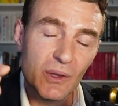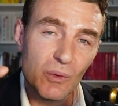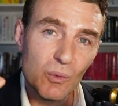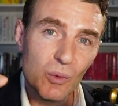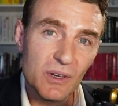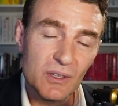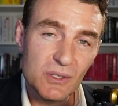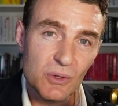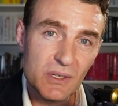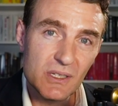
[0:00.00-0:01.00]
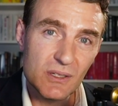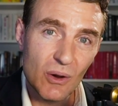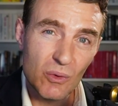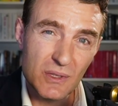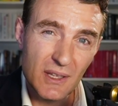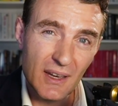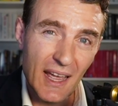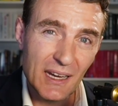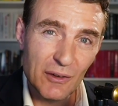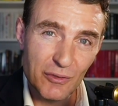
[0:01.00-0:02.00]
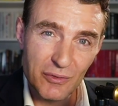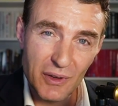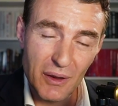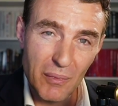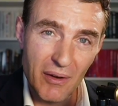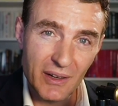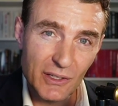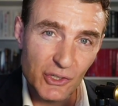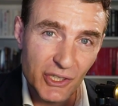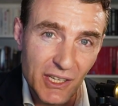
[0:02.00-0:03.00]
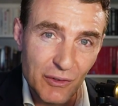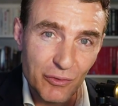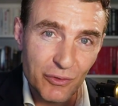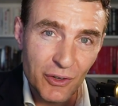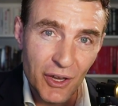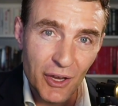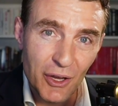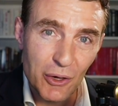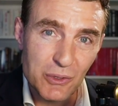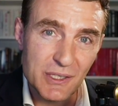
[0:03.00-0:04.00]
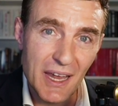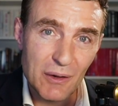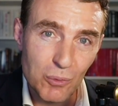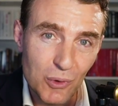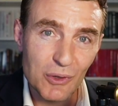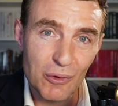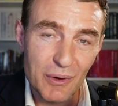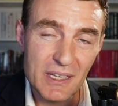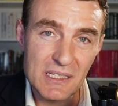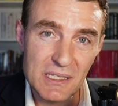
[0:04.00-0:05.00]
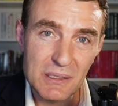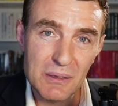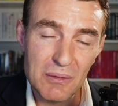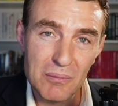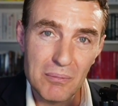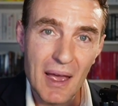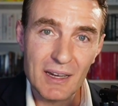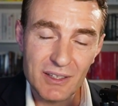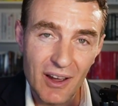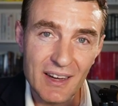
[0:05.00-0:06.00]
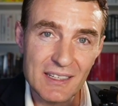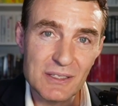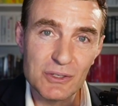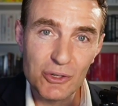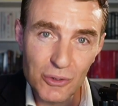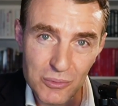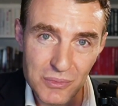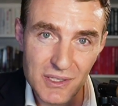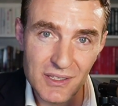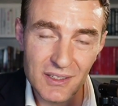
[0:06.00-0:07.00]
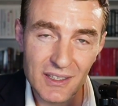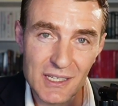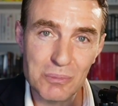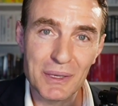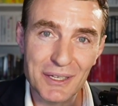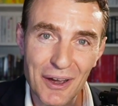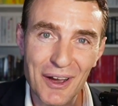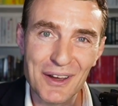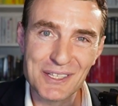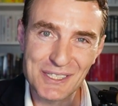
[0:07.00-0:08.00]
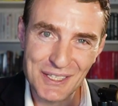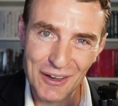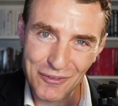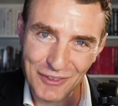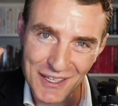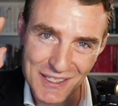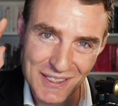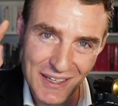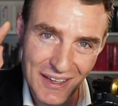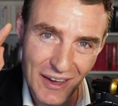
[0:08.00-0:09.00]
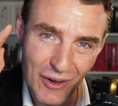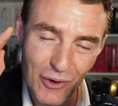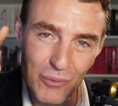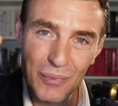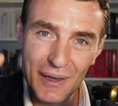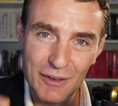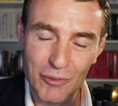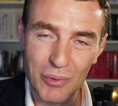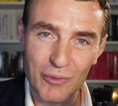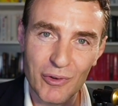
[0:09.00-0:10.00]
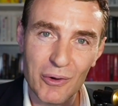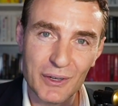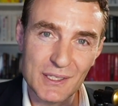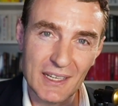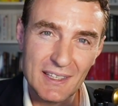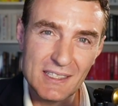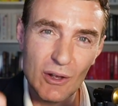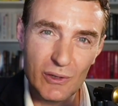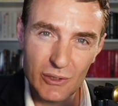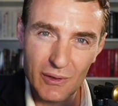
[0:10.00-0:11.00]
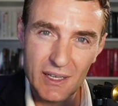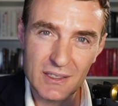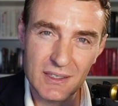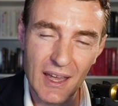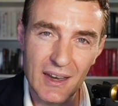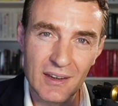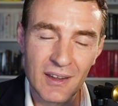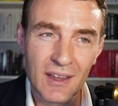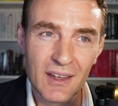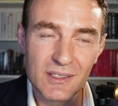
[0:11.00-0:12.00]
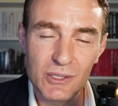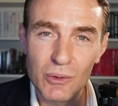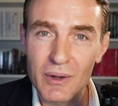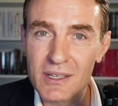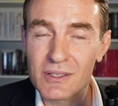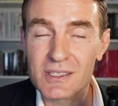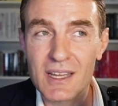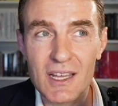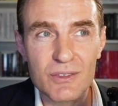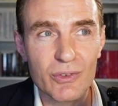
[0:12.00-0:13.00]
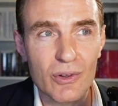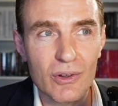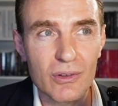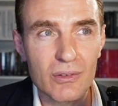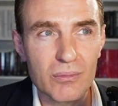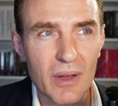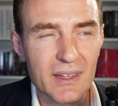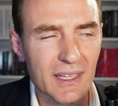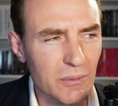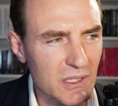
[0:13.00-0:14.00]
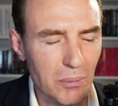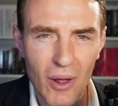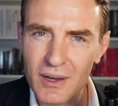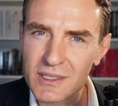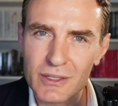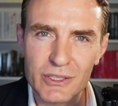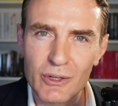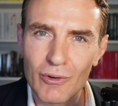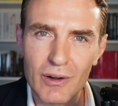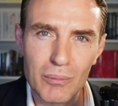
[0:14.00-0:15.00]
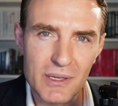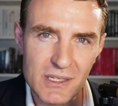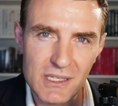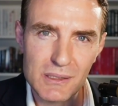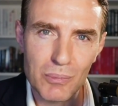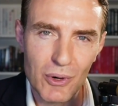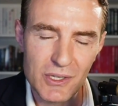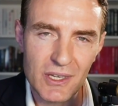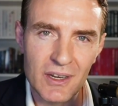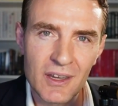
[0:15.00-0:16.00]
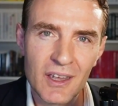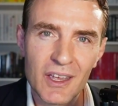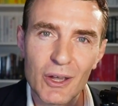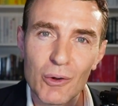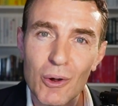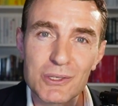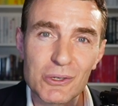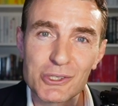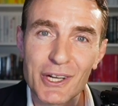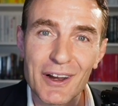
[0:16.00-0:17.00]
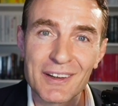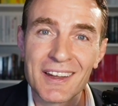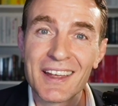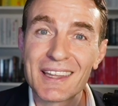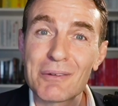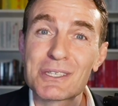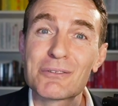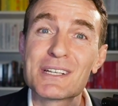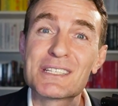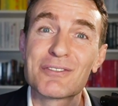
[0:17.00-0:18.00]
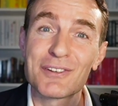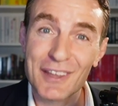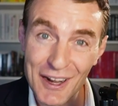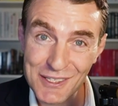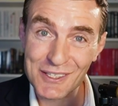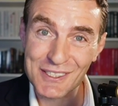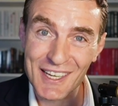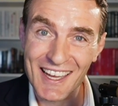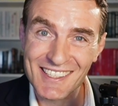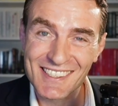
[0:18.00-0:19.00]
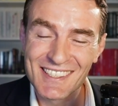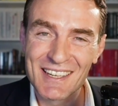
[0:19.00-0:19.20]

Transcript: one of the stories he told was the Native American chief who said one of the reasons mankind is doomed is because of this unbelievable focus. And this also links then to a successful, I think it was a politician or a business person who also shared that was the reason for their success